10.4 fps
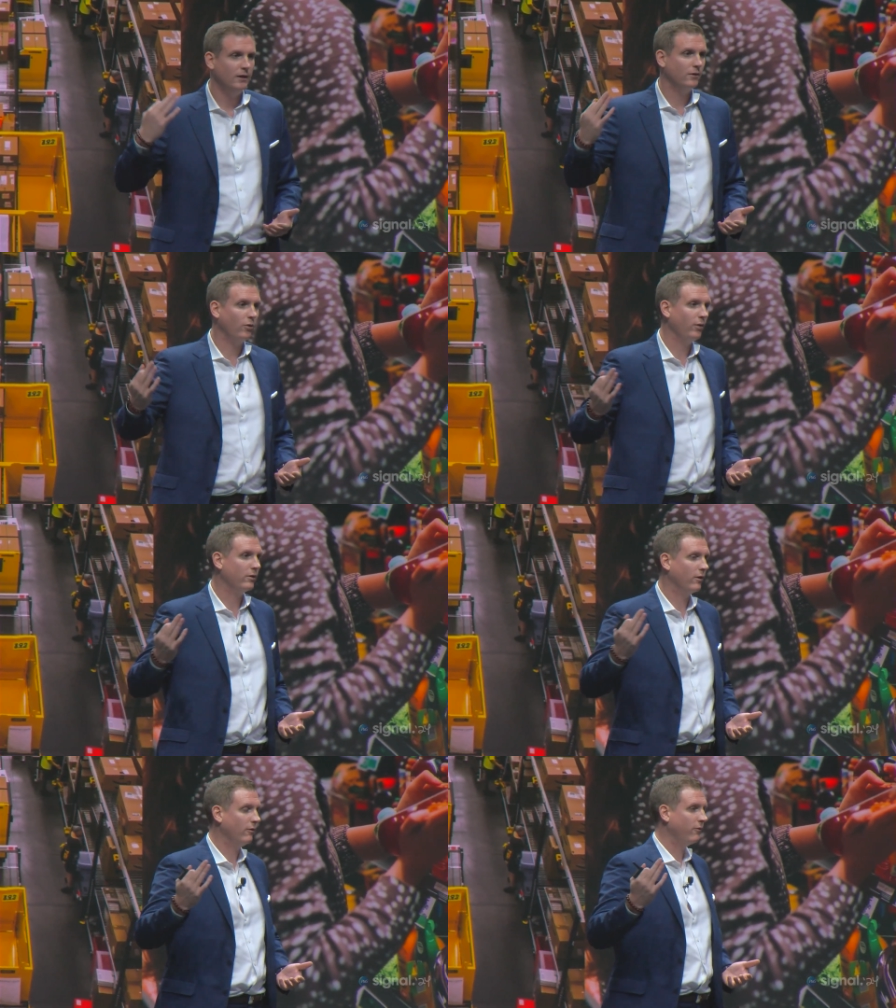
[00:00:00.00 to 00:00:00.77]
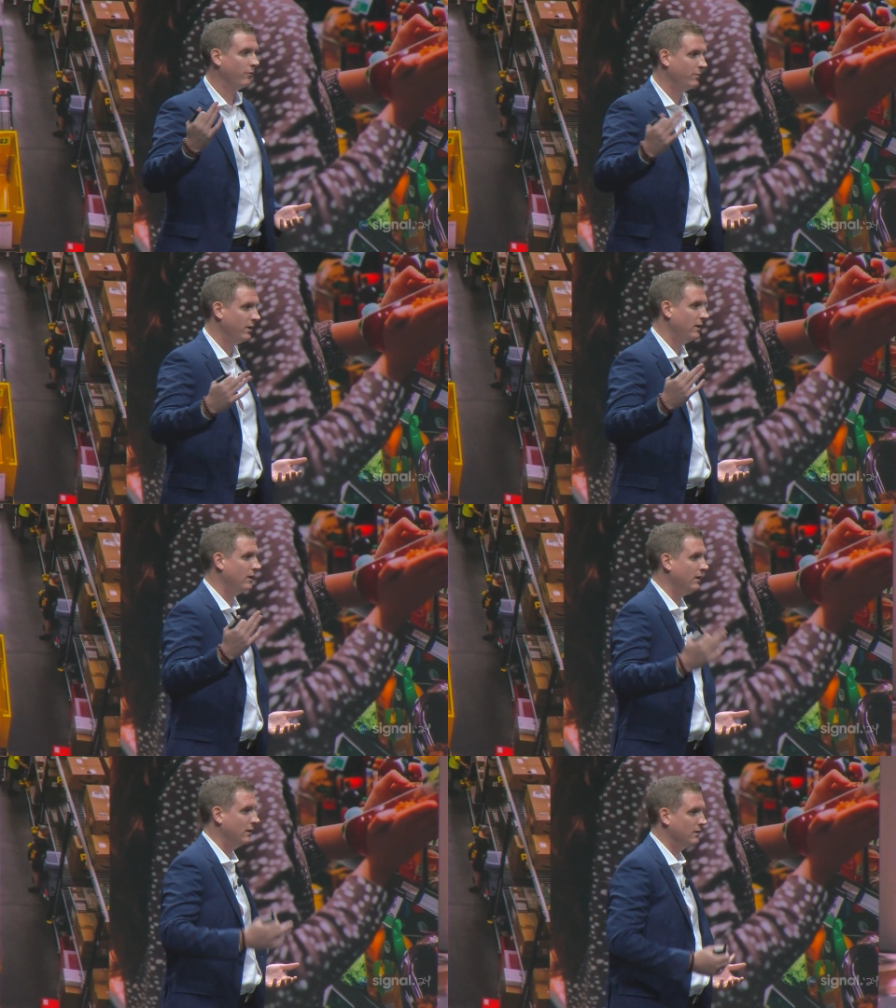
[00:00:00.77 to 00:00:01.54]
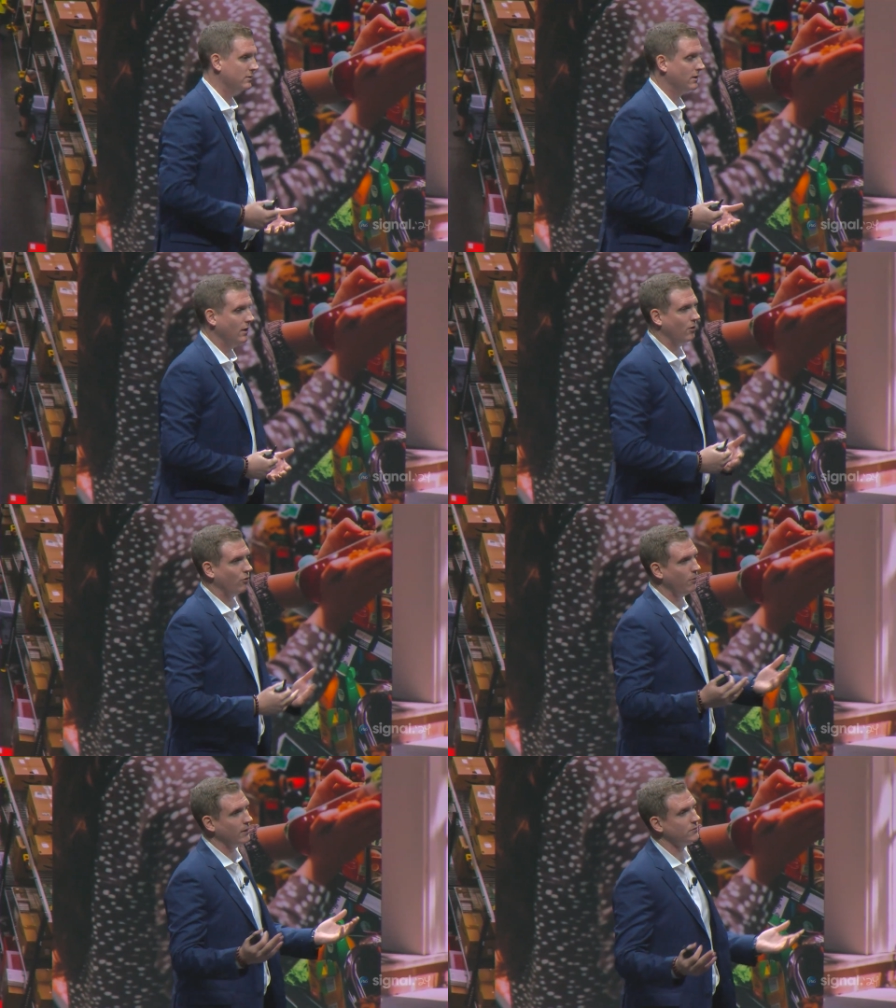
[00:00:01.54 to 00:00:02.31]
the Holy Grail for me is
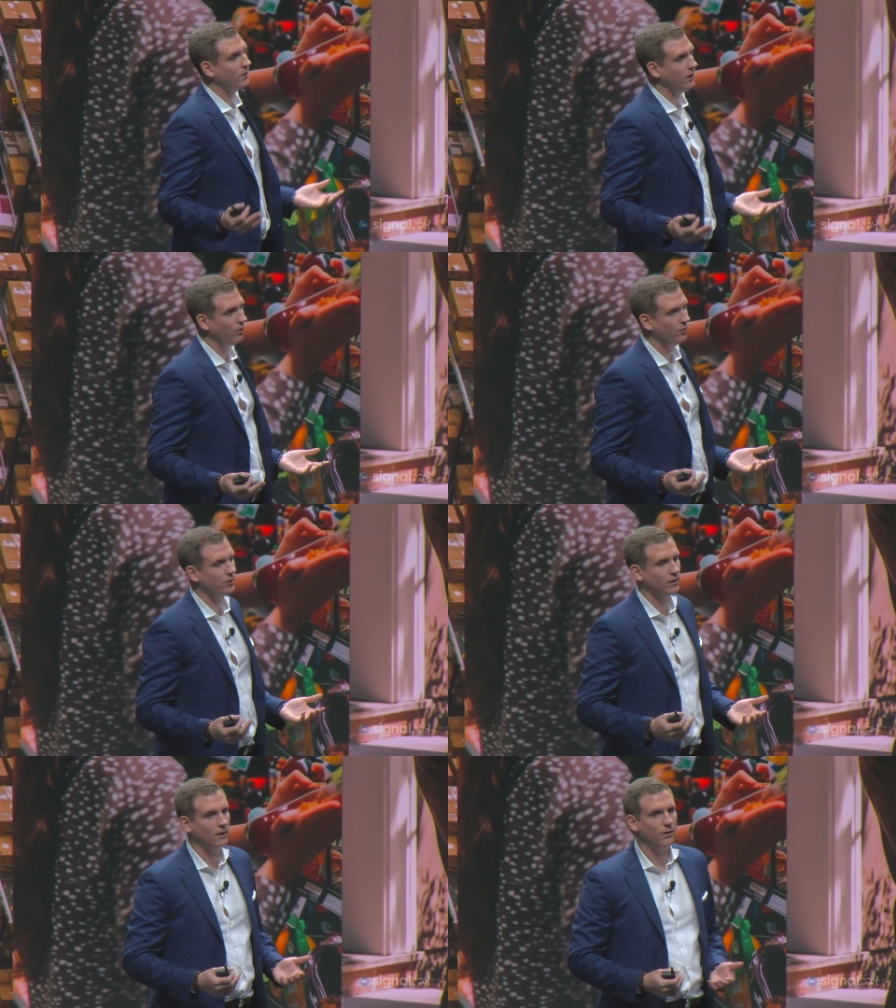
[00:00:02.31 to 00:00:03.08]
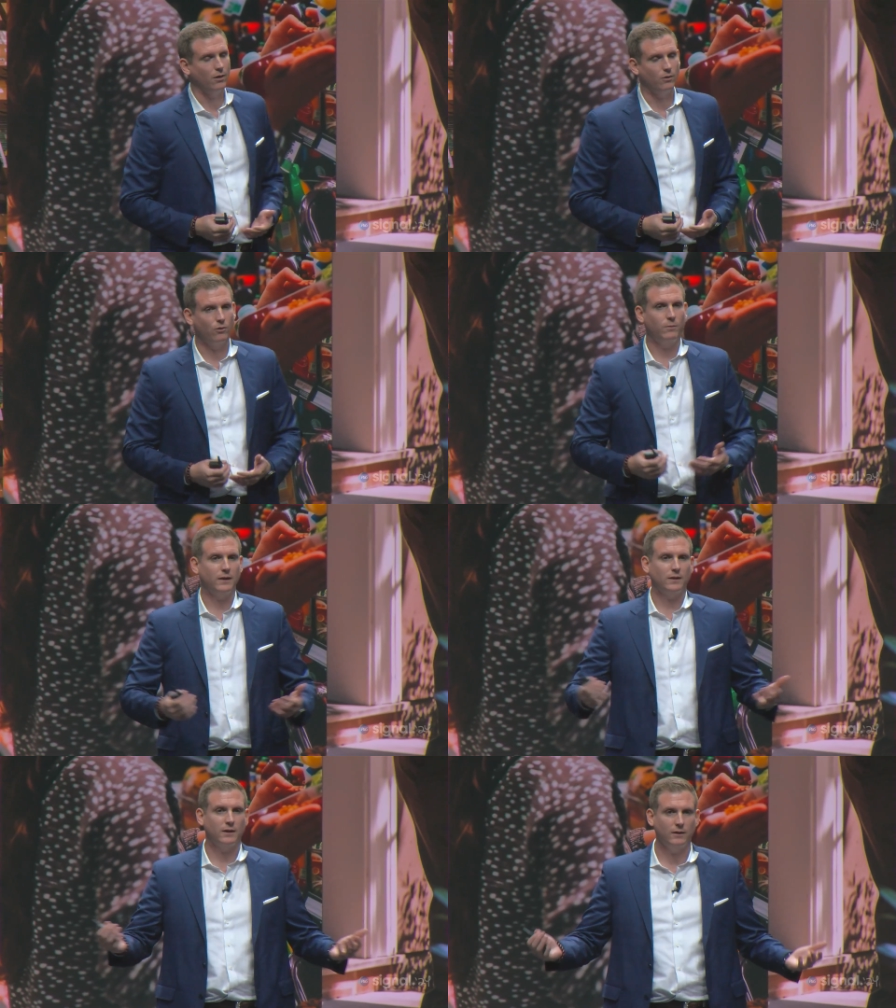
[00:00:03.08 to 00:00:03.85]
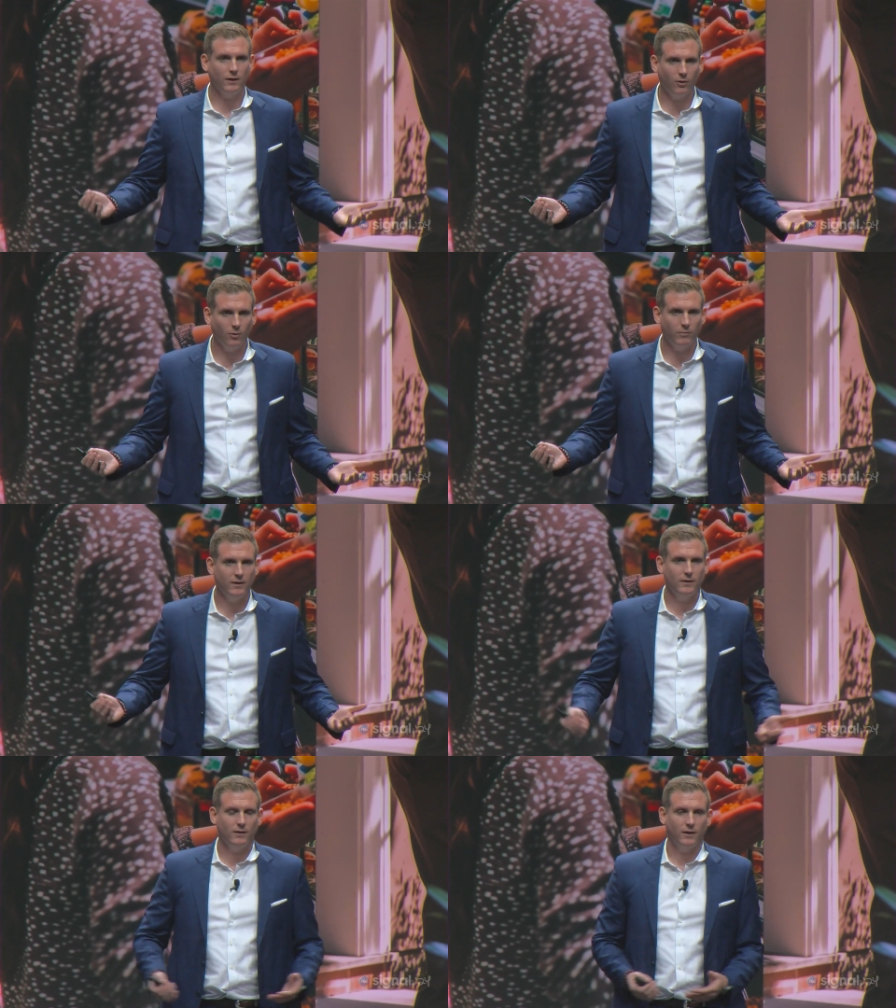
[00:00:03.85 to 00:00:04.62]
robots for elder care, a robot that can help
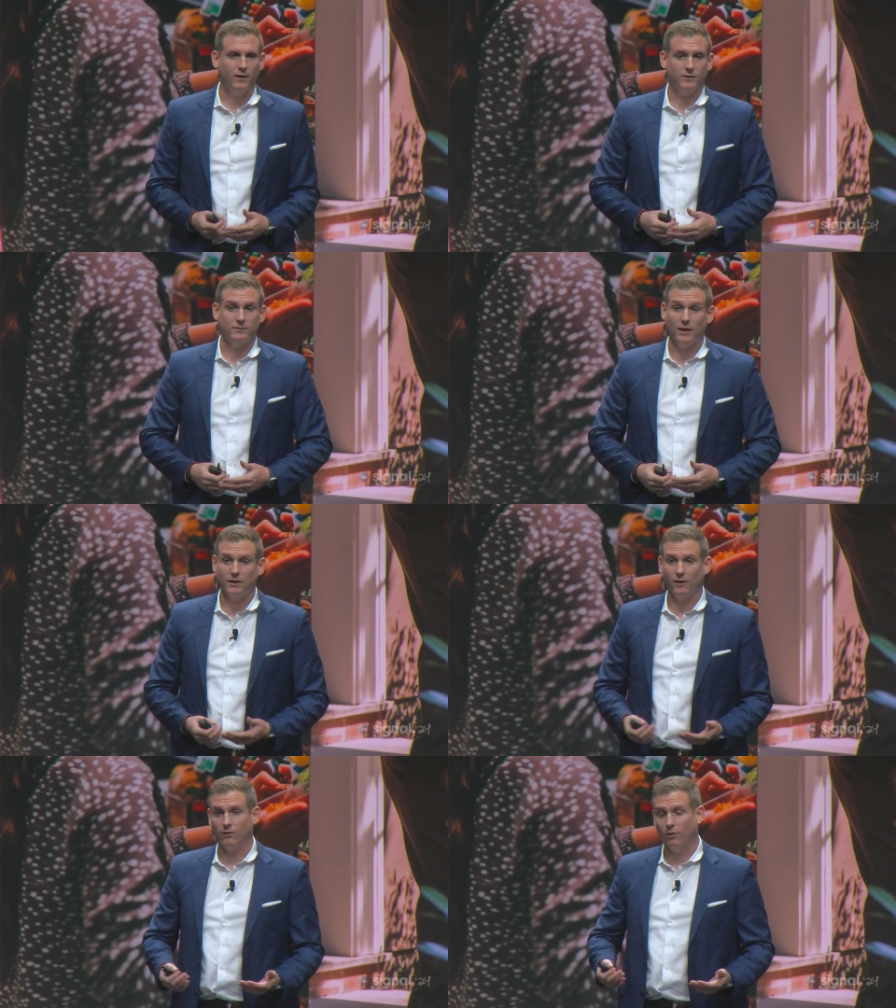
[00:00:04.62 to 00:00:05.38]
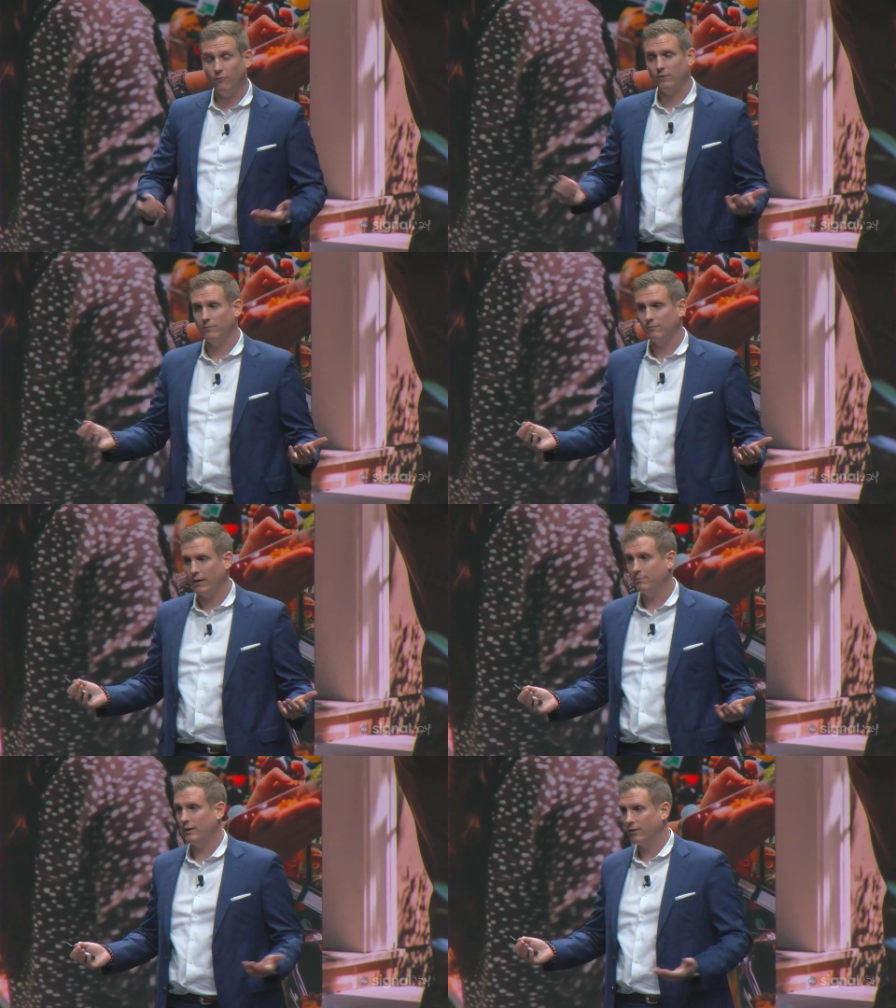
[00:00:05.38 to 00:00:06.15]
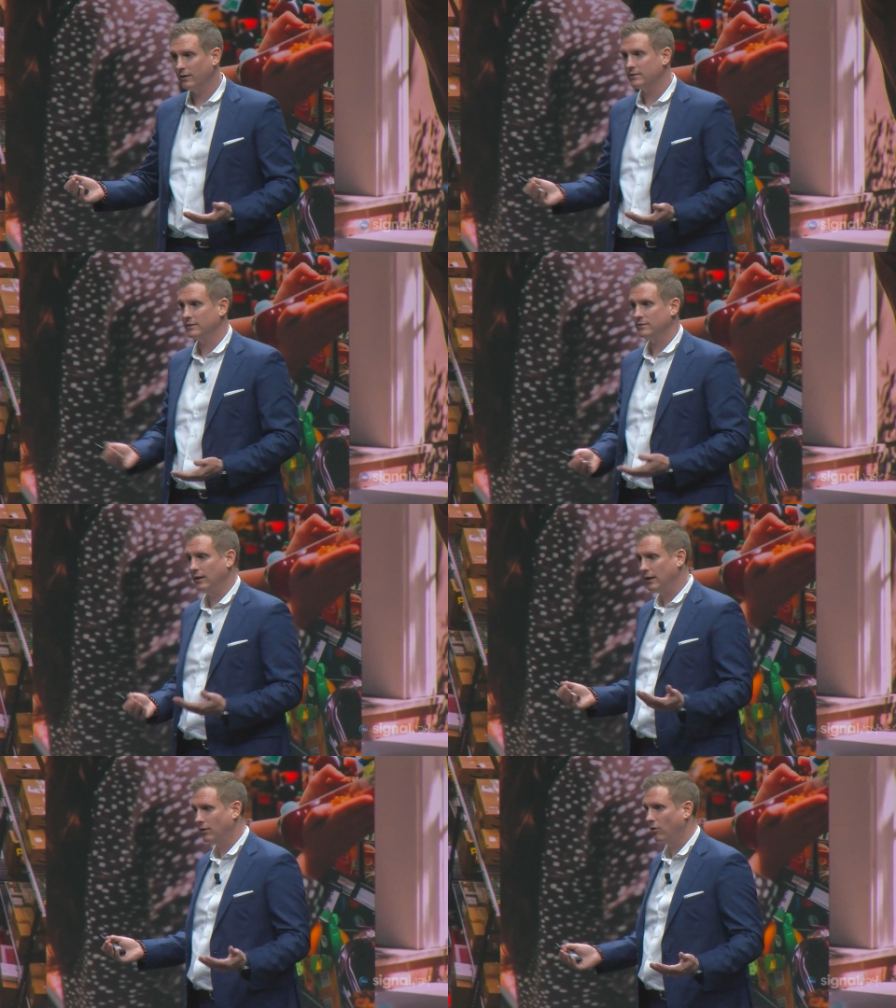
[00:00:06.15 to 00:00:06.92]
uh, take care, hopefully, of my parents as they
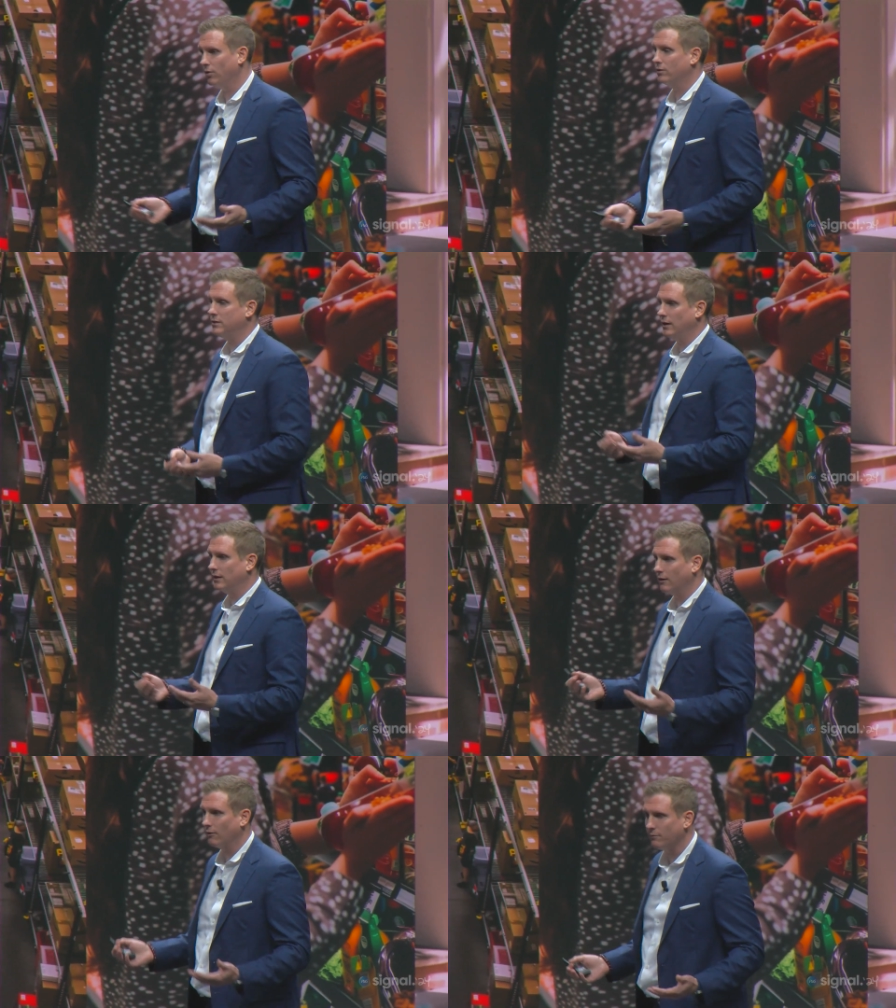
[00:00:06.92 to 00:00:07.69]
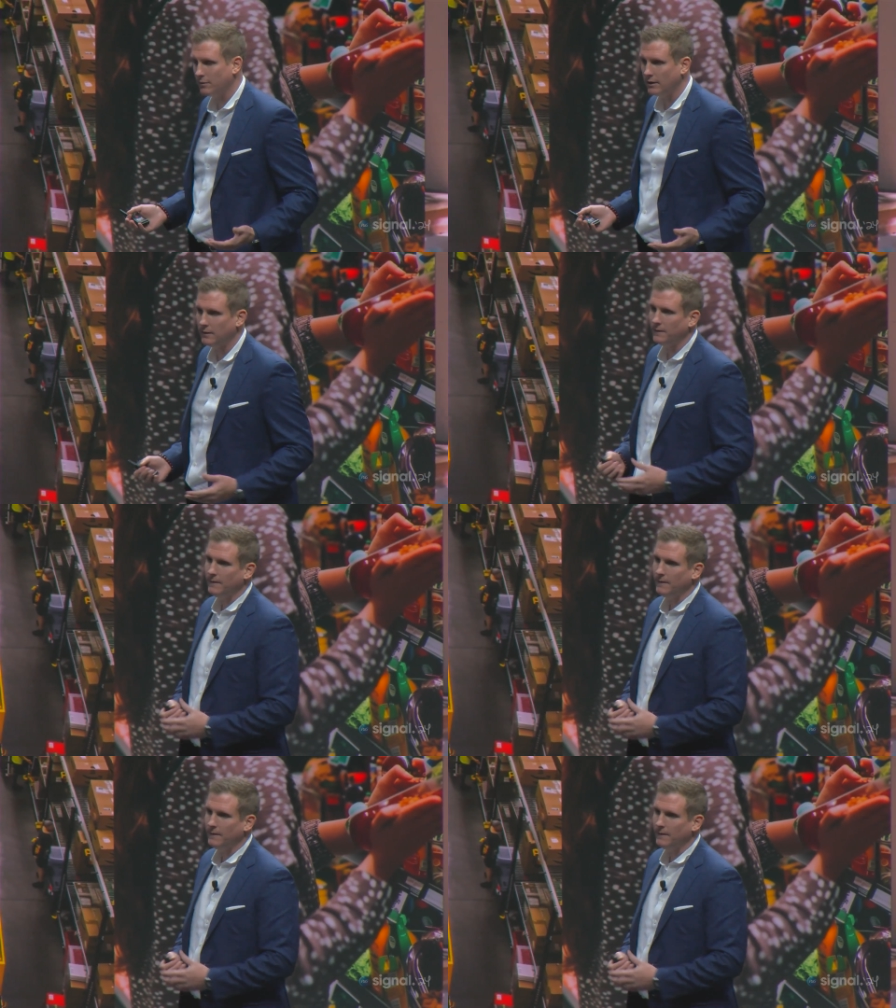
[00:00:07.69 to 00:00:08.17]
get older, take care of me.